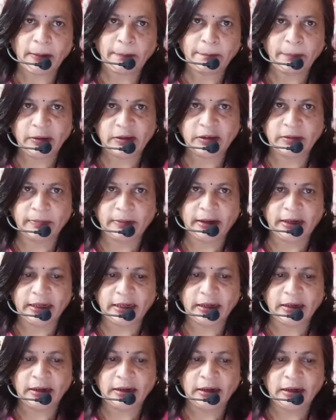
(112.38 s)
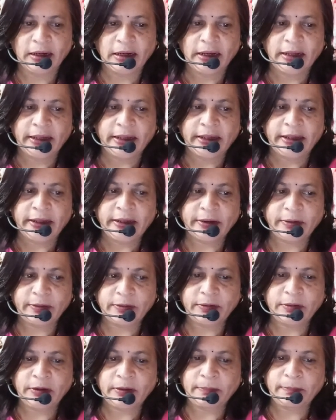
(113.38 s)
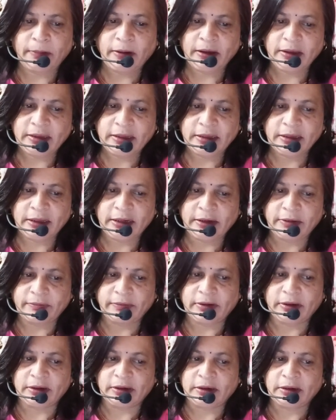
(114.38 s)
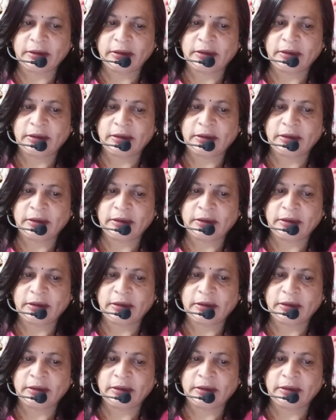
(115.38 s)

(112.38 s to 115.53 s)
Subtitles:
Possibility. He could not bath in the river.